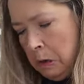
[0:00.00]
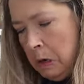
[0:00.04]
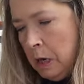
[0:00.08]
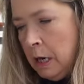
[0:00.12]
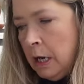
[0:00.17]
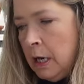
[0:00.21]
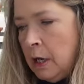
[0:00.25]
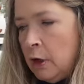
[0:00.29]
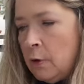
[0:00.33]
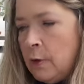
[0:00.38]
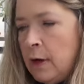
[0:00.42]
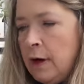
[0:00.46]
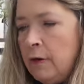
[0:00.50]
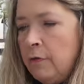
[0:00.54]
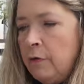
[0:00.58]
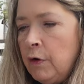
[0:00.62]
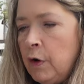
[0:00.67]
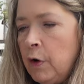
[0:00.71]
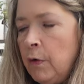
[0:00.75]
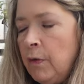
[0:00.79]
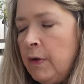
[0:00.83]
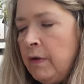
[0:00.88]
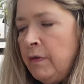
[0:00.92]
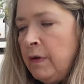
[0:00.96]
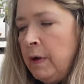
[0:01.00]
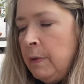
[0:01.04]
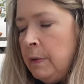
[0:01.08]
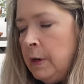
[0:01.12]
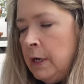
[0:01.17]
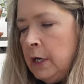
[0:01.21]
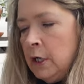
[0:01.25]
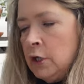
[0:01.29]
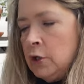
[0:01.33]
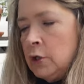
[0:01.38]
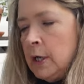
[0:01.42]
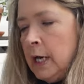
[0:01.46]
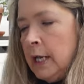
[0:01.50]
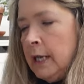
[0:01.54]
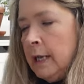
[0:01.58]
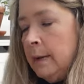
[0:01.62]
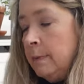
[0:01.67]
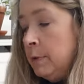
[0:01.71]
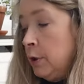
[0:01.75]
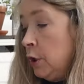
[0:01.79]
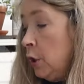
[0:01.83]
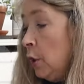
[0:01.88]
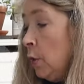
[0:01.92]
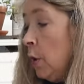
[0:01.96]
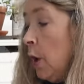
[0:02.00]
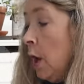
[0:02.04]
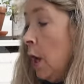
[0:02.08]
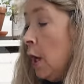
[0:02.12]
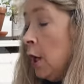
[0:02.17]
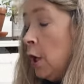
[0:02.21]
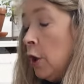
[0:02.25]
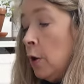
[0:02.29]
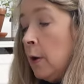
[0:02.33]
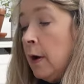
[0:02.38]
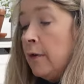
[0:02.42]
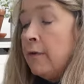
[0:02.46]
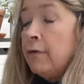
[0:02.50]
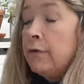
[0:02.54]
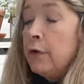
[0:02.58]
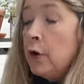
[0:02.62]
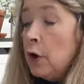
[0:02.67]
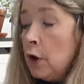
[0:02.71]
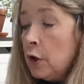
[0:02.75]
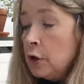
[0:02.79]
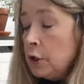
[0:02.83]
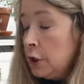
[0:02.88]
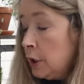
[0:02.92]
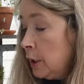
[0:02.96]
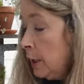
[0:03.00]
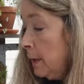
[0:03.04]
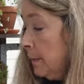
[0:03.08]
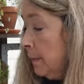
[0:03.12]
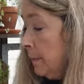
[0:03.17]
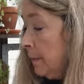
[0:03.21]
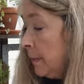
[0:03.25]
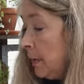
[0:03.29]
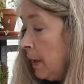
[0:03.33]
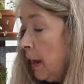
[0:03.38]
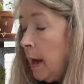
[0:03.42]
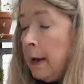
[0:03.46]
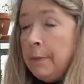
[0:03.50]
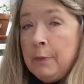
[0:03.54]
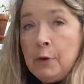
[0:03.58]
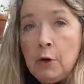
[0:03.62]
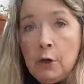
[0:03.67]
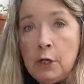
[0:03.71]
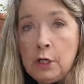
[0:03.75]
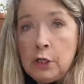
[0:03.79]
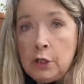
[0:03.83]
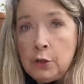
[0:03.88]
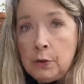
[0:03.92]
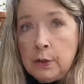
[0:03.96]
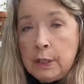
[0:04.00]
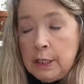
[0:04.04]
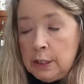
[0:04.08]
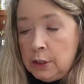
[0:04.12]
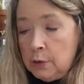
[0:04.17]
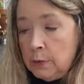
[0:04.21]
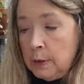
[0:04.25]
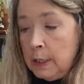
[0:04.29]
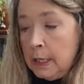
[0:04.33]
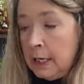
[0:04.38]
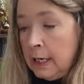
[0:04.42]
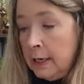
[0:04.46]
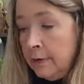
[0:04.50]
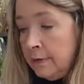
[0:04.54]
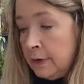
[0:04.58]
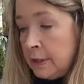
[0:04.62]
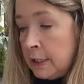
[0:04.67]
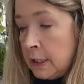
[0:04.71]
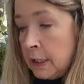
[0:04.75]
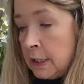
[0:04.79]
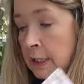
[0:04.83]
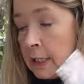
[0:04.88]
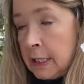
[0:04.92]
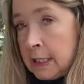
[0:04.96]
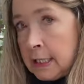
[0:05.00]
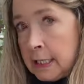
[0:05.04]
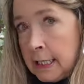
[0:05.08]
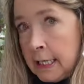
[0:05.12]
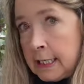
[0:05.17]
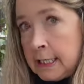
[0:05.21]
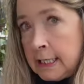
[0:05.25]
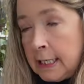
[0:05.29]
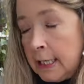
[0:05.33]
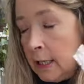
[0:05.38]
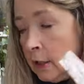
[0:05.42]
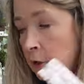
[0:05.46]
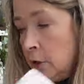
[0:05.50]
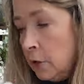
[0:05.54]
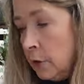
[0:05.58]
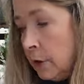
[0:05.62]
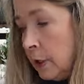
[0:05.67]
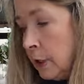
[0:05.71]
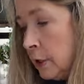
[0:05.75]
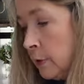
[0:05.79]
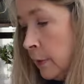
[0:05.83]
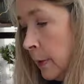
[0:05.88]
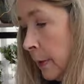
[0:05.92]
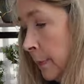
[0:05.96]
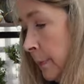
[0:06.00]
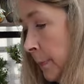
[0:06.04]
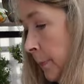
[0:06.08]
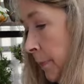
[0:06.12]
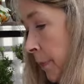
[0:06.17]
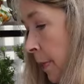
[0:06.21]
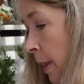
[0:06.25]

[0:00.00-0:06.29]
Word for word: I got quite a few if I want to try them too. You know what? First, I'm going to do this one, and if it's a success, then I'll do this one.